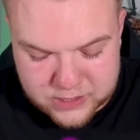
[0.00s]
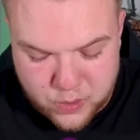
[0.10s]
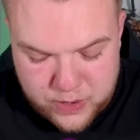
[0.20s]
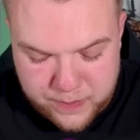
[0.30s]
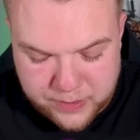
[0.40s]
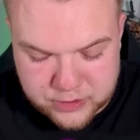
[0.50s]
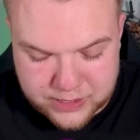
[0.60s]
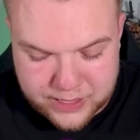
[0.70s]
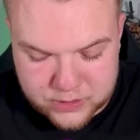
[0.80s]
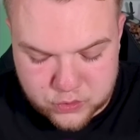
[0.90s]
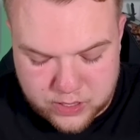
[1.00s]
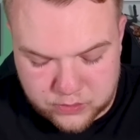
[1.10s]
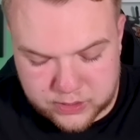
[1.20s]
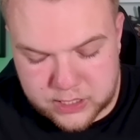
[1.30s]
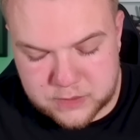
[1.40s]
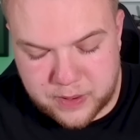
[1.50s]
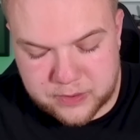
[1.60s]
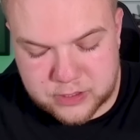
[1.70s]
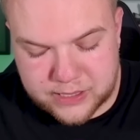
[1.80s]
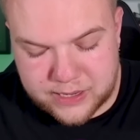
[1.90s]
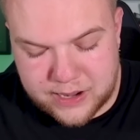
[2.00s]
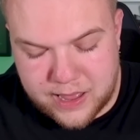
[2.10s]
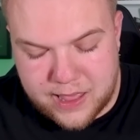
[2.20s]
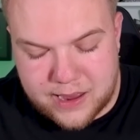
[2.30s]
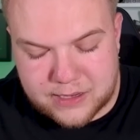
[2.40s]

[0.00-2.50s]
Let's go with a Baby Dragon here to counter his Baby Dragon.